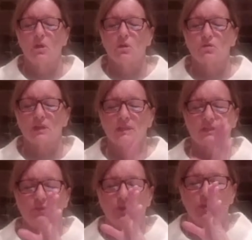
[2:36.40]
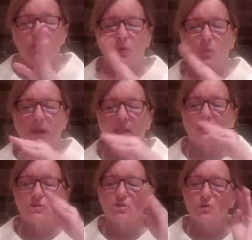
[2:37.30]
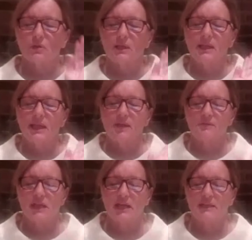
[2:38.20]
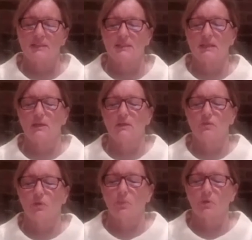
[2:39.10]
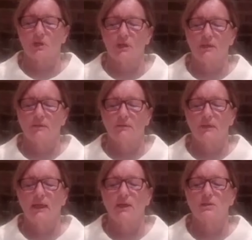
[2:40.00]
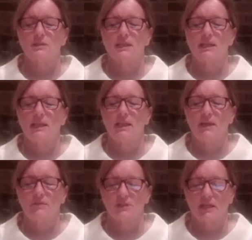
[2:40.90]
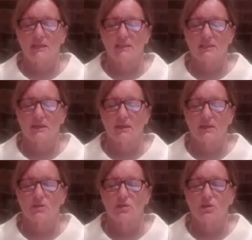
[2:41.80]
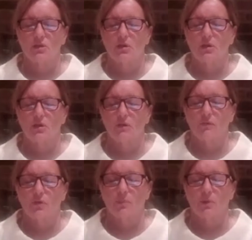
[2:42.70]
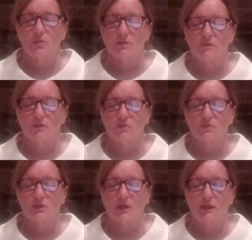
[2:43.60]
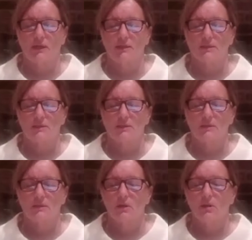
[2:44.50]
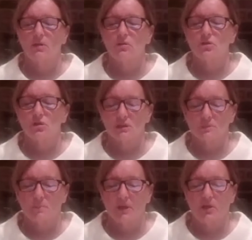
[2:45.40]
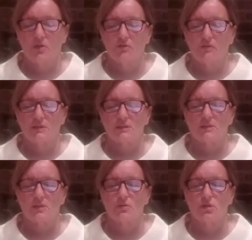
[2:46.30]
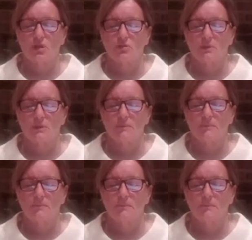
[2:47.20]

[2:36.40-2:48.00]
Transfer your awareness to your left-hand side of your body. How does the left-hand side of your body feel tonight? Just be curious, no judgment.